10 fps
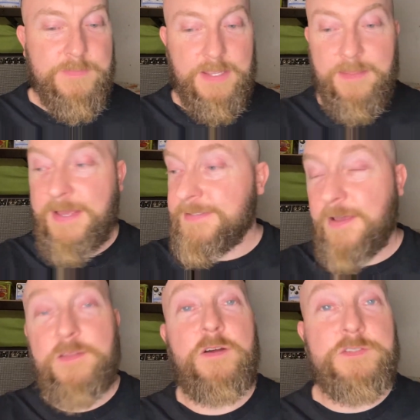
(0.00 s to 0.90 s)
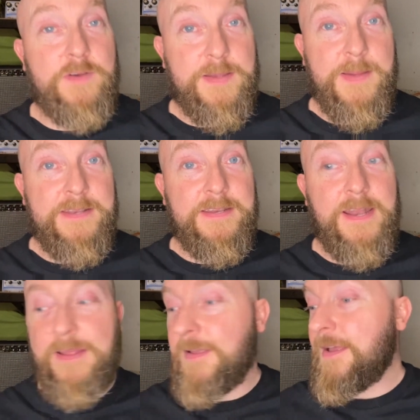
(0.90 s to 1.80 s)
And that's how the doctor recommended
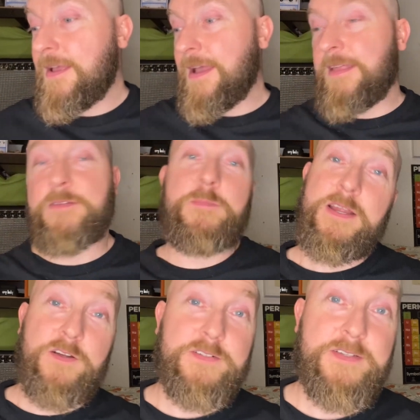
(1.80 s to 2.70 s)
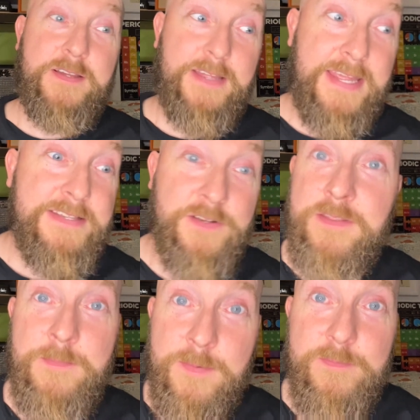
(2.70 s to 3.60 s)
it. And then my doctor, he's on
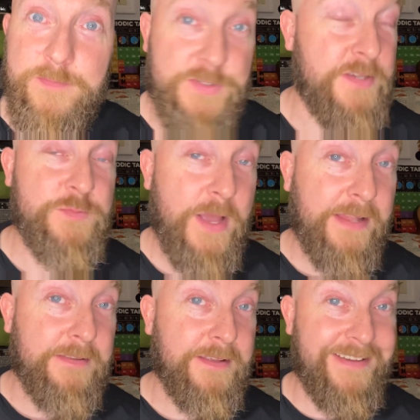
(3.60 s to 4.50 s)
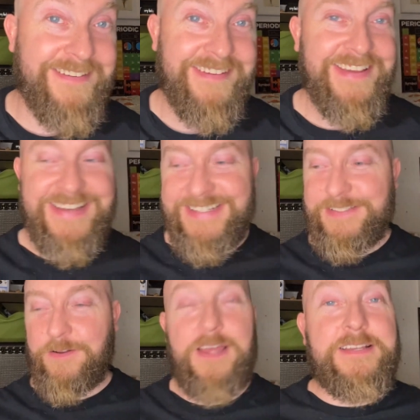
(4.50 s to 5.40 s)
them as well.
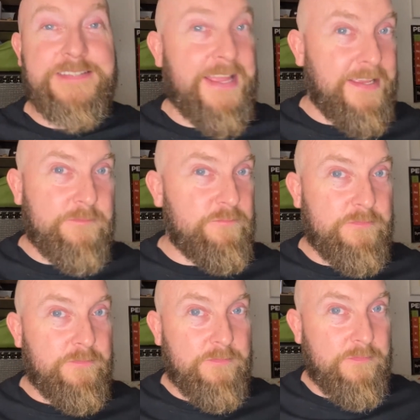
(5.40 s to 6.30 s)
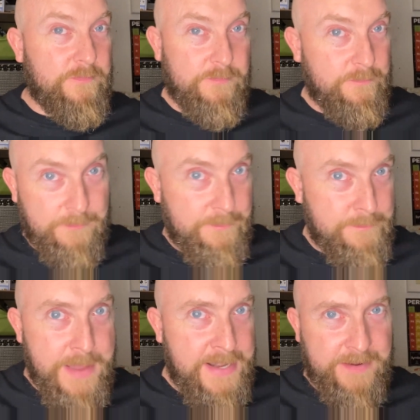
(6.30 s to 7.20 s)
So like I say,
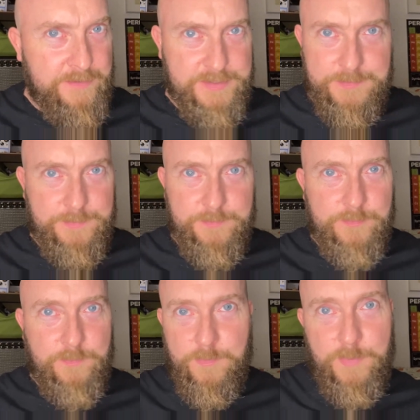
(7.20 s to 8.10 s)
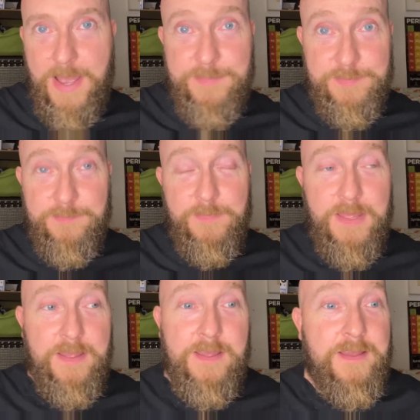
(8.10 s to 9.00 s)
many of us, perhaps,
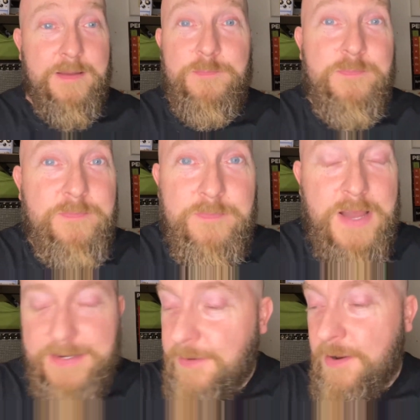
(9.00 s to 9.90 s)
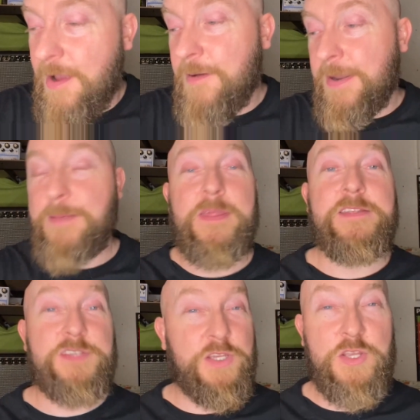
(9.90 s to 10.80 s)
I don't know how many, but
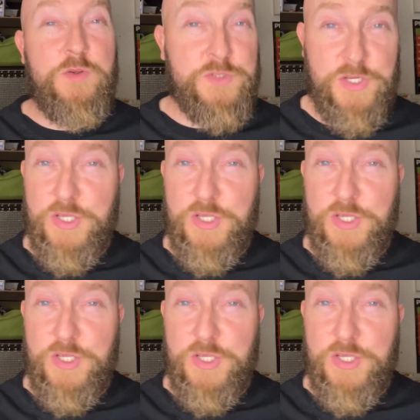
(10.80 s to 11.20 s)
there's a huge,